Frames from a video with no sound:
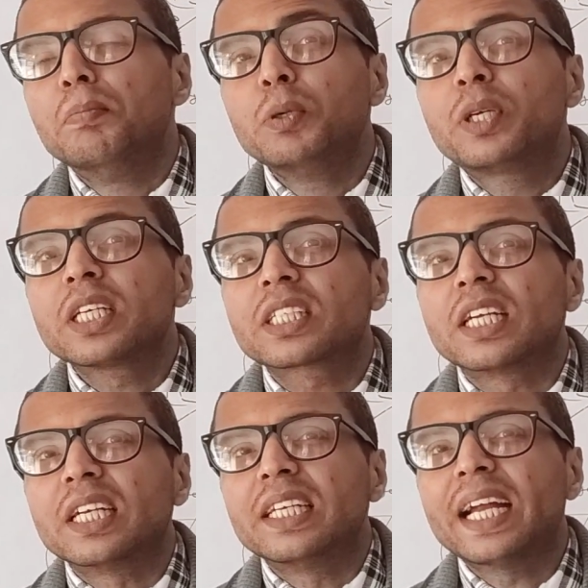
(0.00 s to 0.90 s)

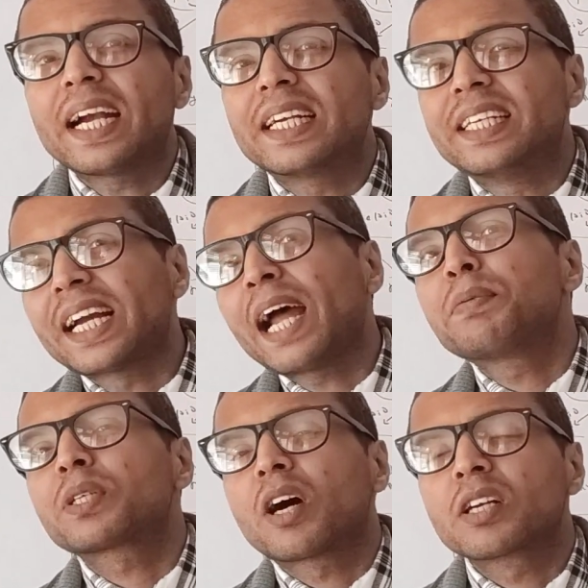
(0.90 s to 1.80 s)
mutation that
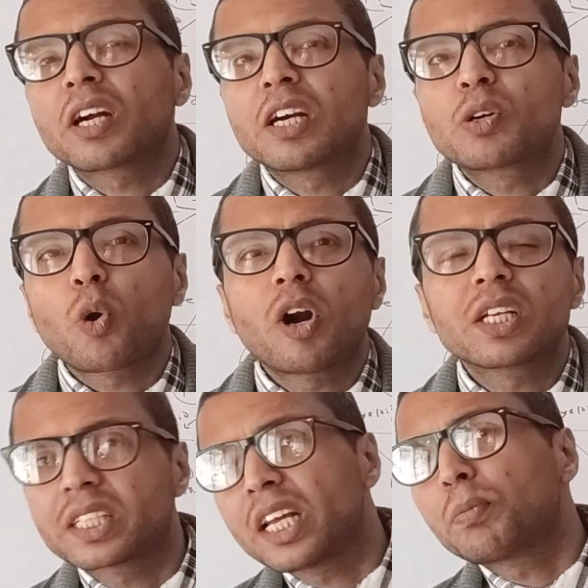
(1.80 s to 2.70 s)
drives
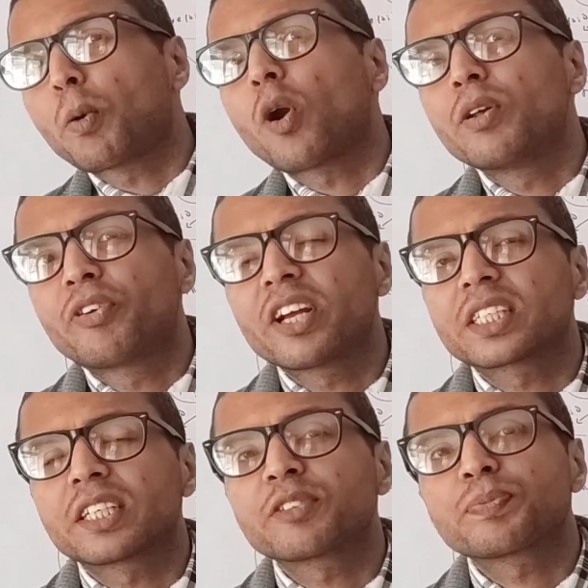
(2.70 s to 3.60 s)
uncontrolled cell
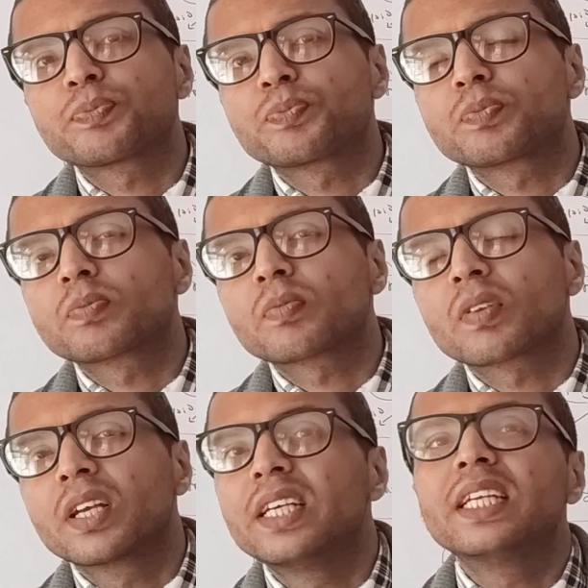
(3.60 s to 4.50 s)
proliferation
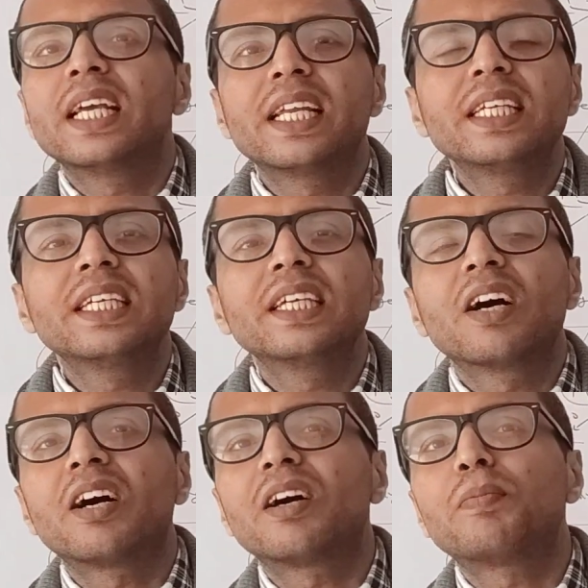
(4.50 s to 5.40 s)
in
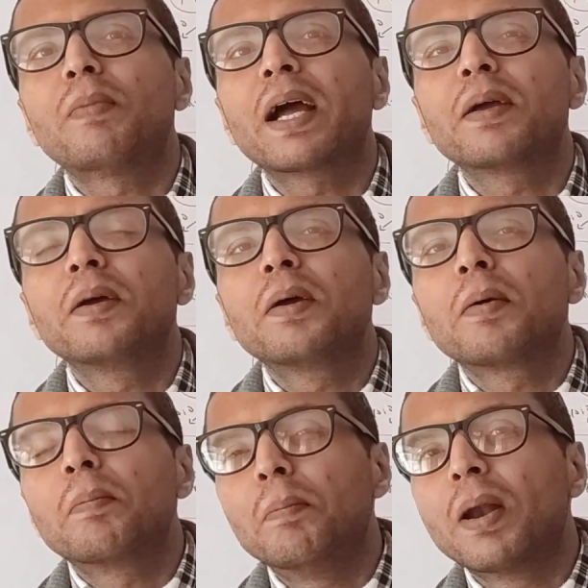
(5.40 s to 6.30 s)
any of my
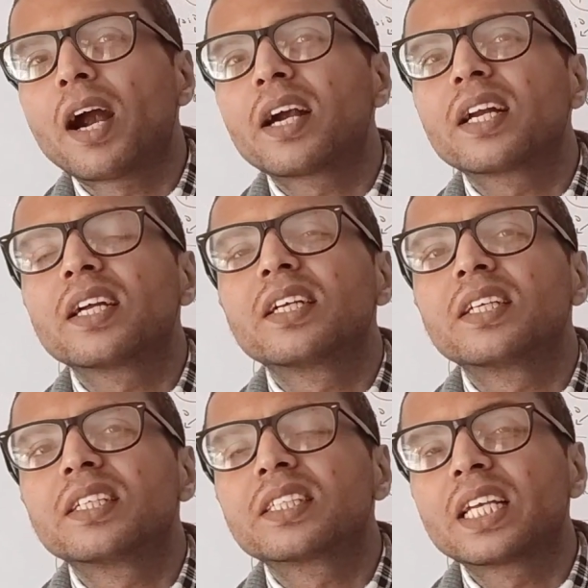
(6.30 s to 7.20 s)
blood
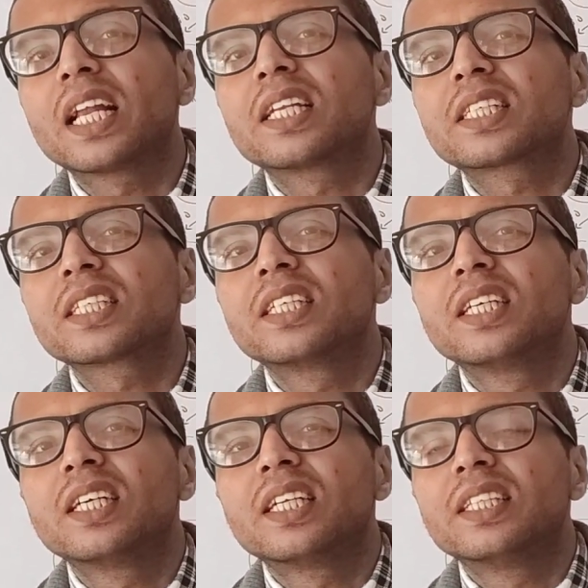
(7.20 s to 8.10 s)
cells,
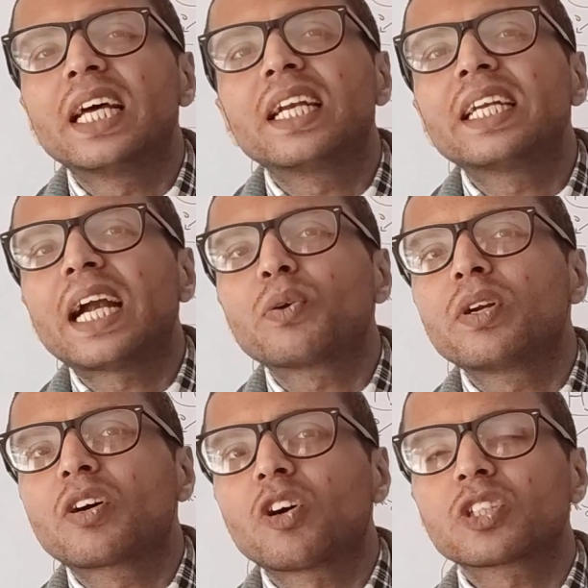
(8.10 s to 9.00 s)
then that
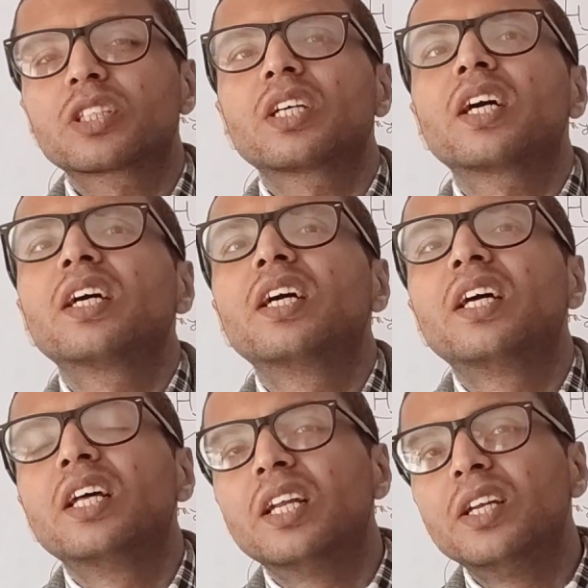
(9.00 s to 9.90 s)
will cause the
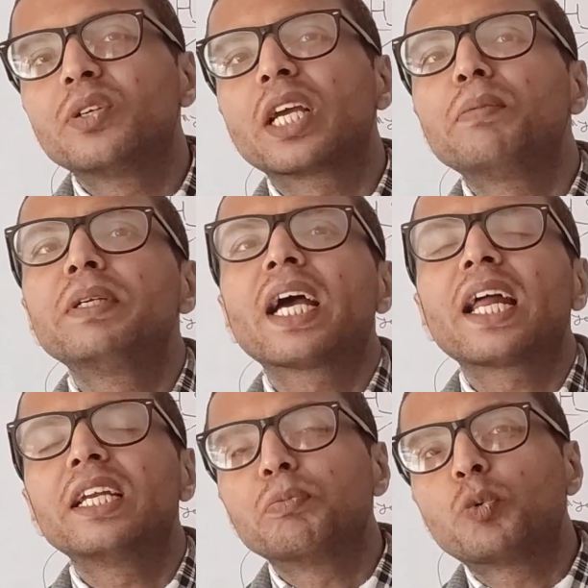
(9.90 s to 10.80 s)

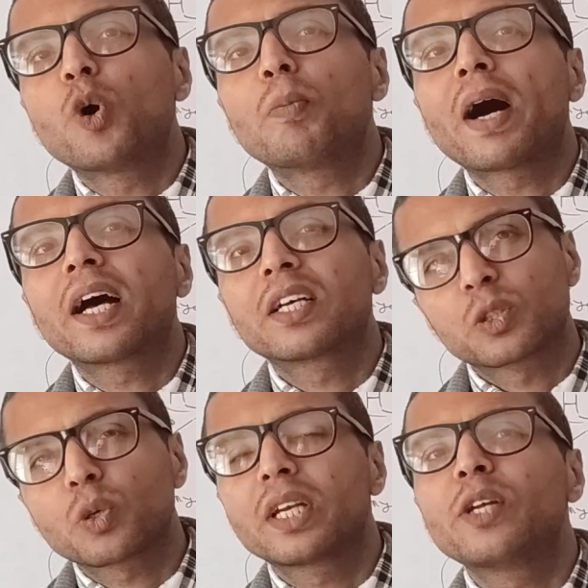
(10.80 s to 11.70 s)
leukemia, lymphoma.
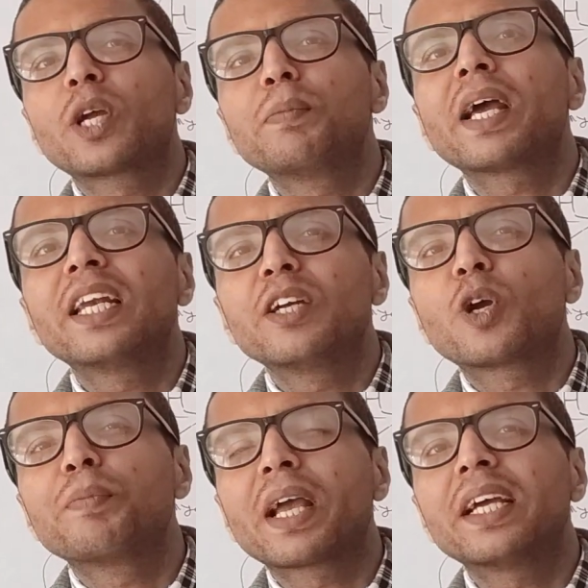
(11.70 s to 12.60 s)
So
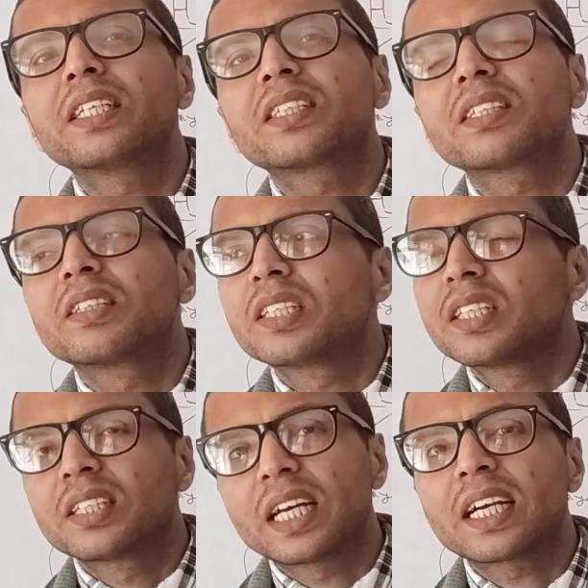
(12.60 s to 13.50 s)
leukemia is
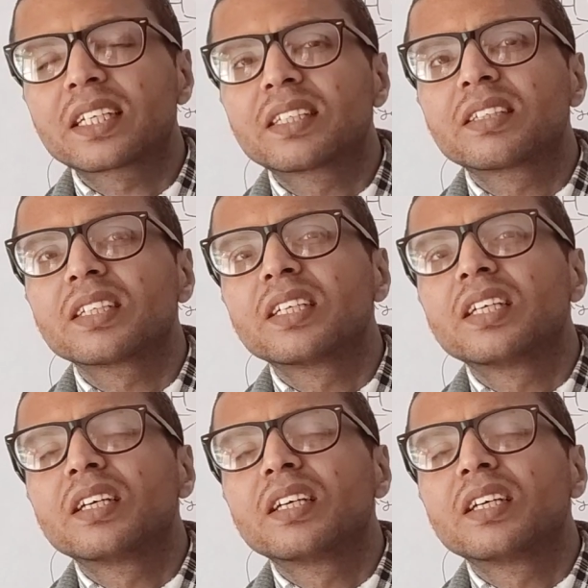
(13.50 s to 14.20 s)
that